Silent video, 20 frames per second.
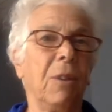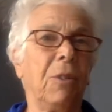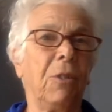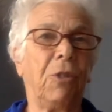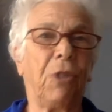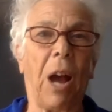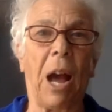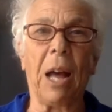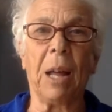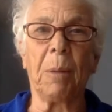
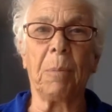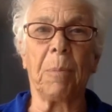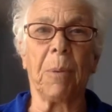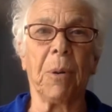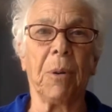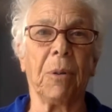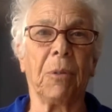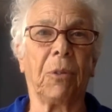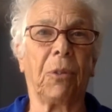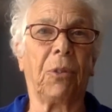
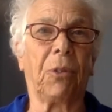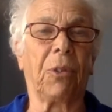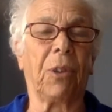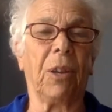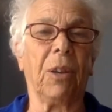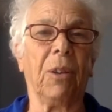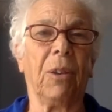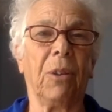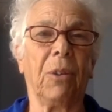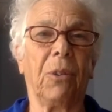childbirth
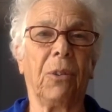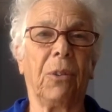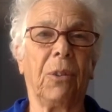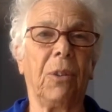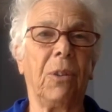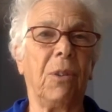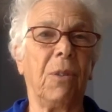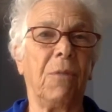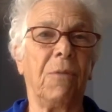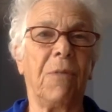skills
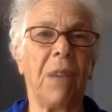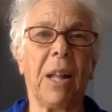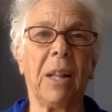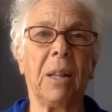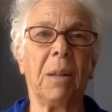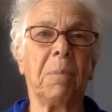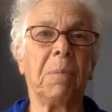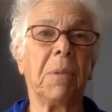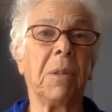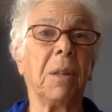and
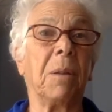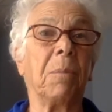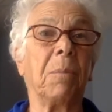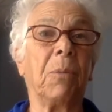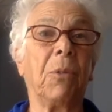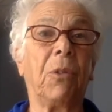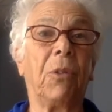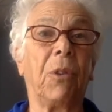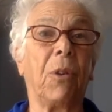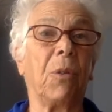developed
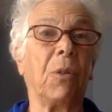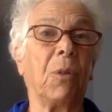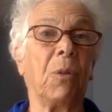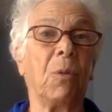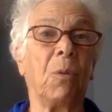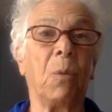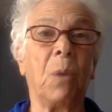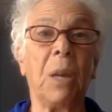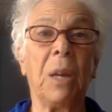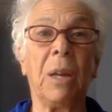them so that
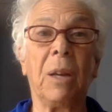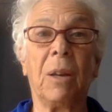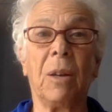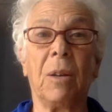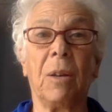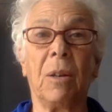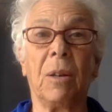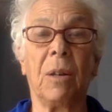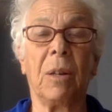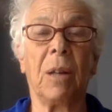we
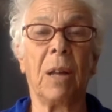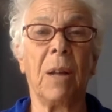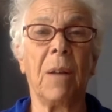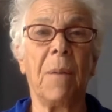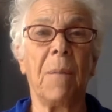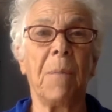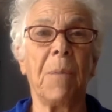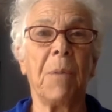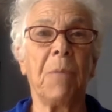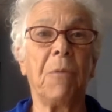could
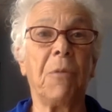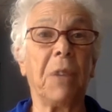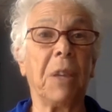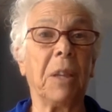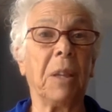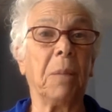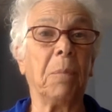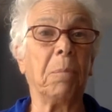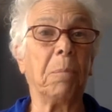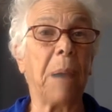
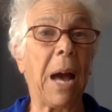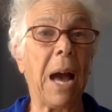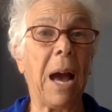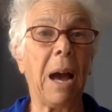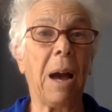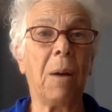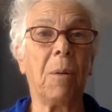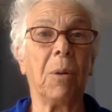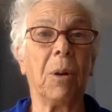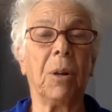feel
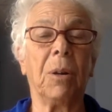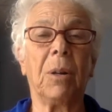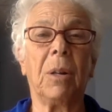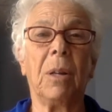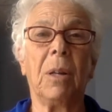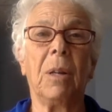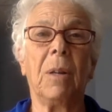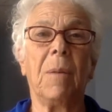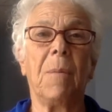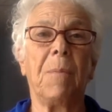empowered
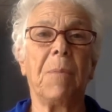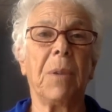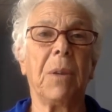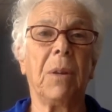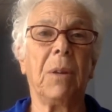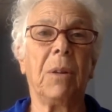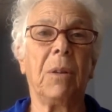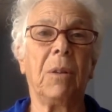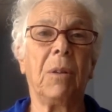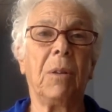
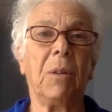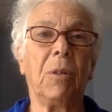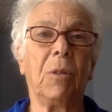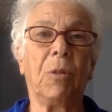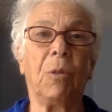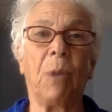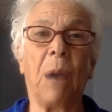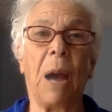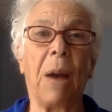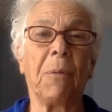
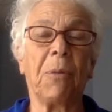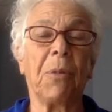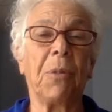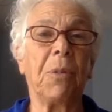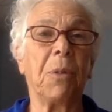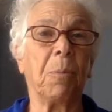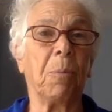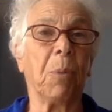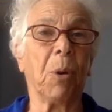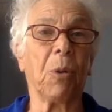throughout
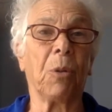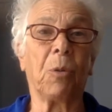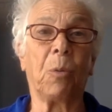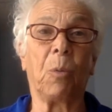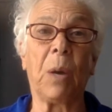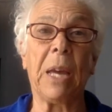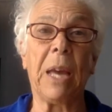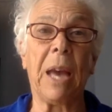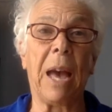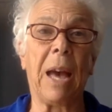the birth
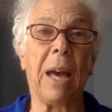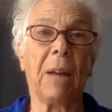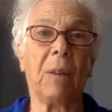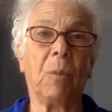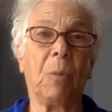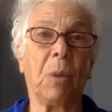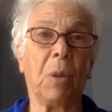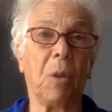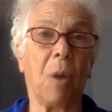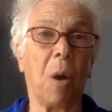we had
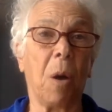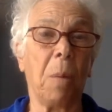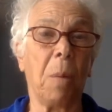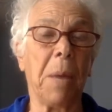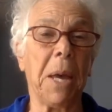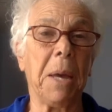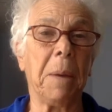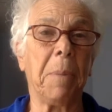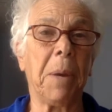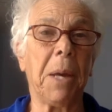with our
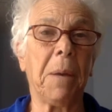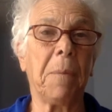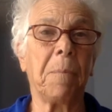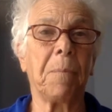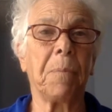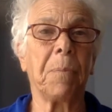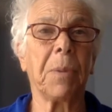baby.